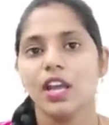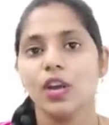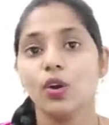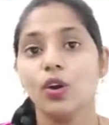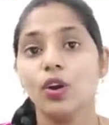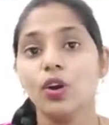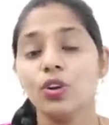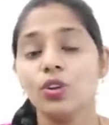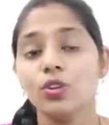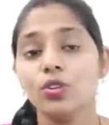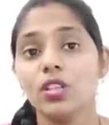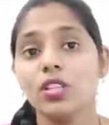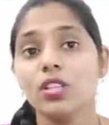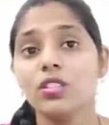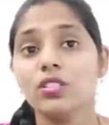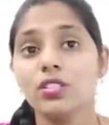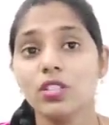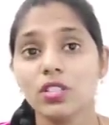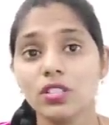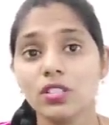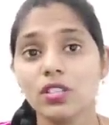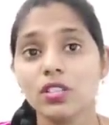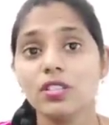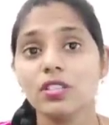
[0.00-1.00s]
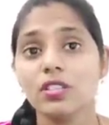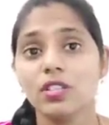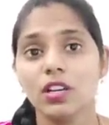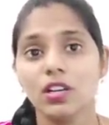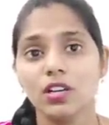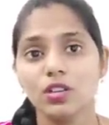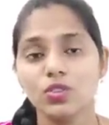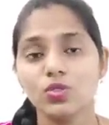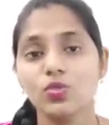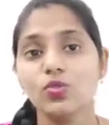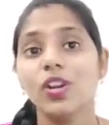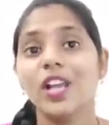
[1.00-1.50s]
according to this justice
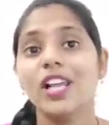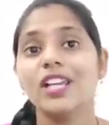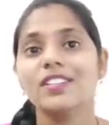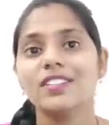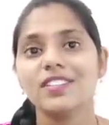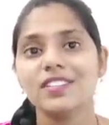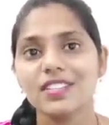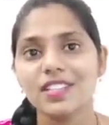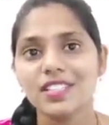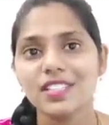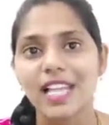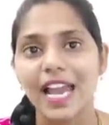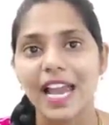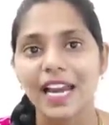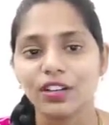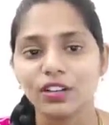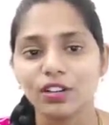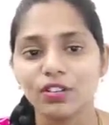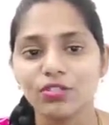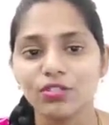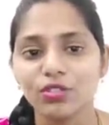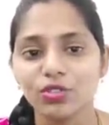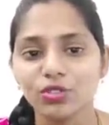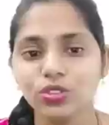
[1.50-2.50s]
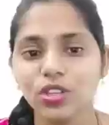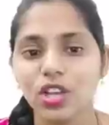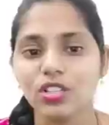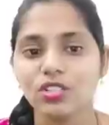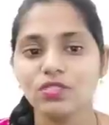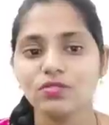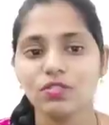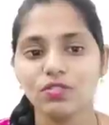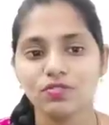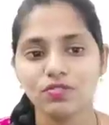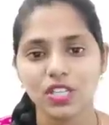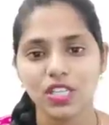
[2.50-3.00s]
uh, juvenile justice act of
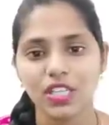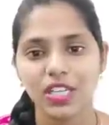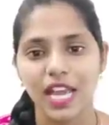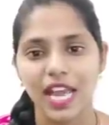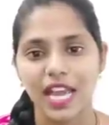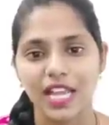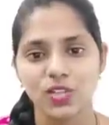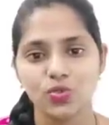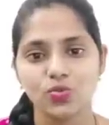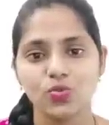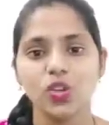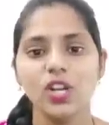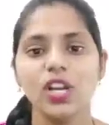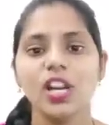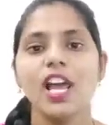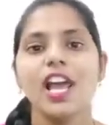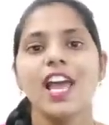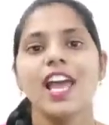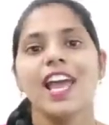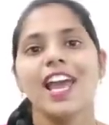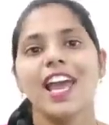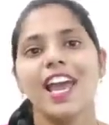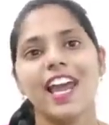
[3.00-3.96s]
2015 as well